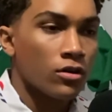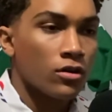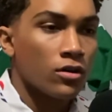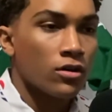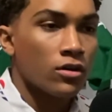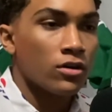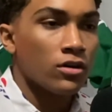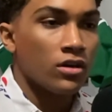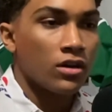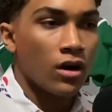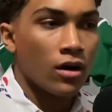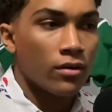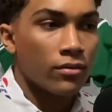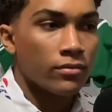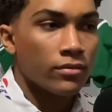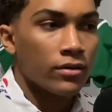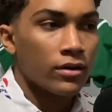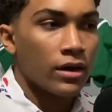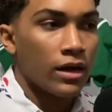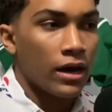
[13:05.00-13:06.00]
you know,
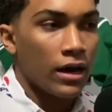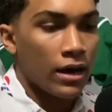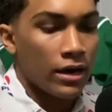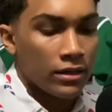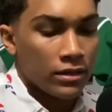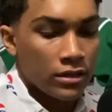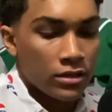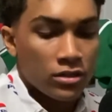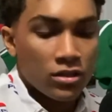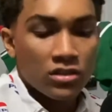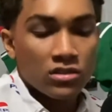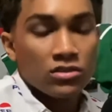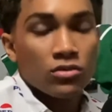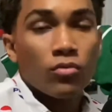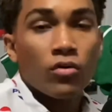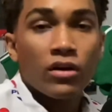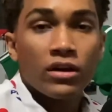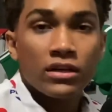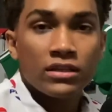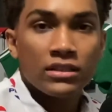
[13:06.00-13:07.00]
and he doesn't
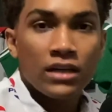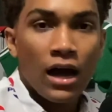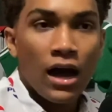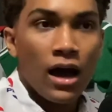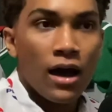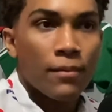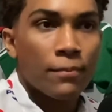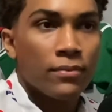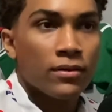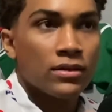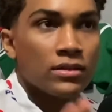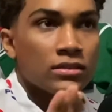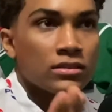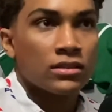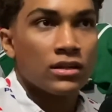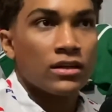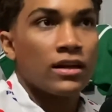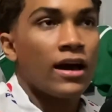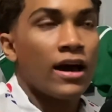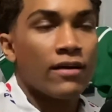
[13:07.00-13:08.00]
want to die, but he's
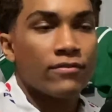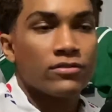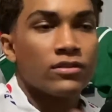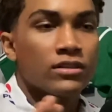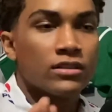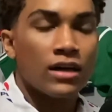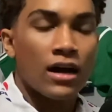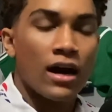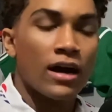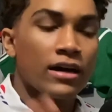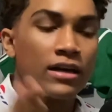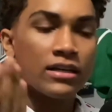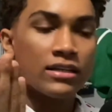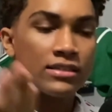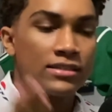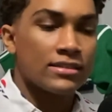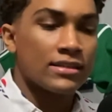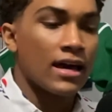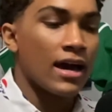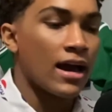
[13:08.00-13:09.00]
gonna have to die.
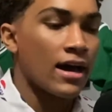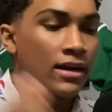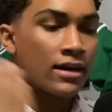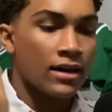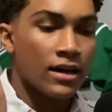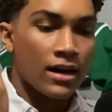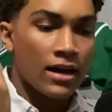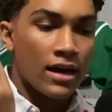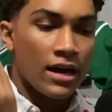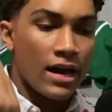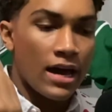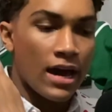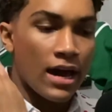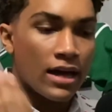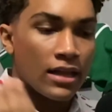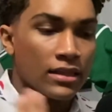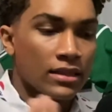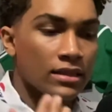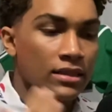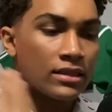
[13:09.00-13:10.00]
He's sad,
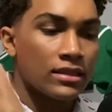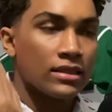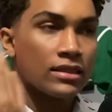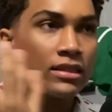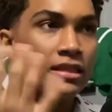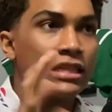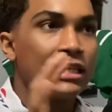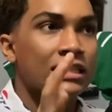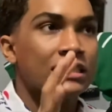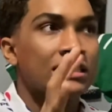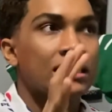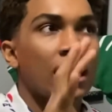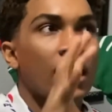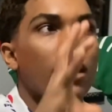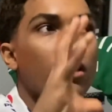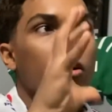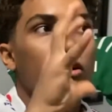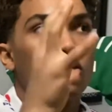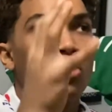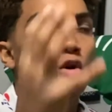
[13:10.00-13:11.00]
and this
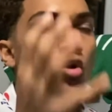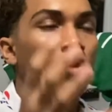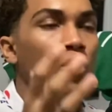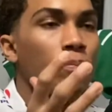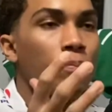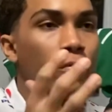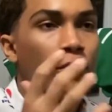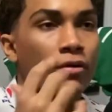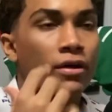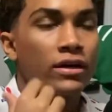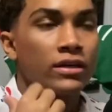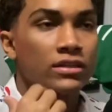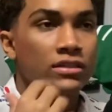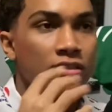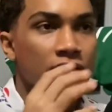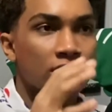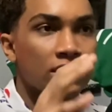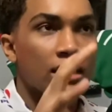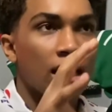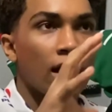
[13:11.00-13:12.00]
kind of incorporates
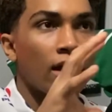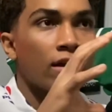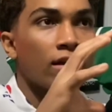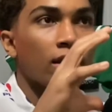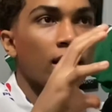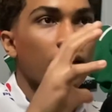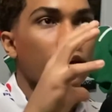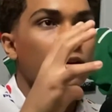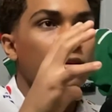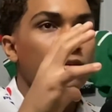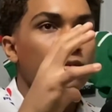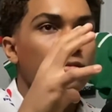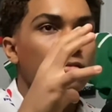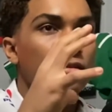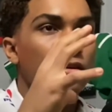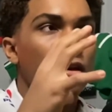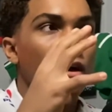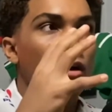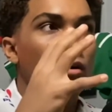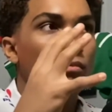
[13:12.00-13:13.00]
this kind of like,
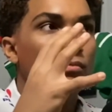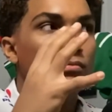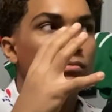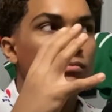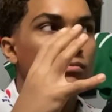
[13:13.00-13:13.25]
you know,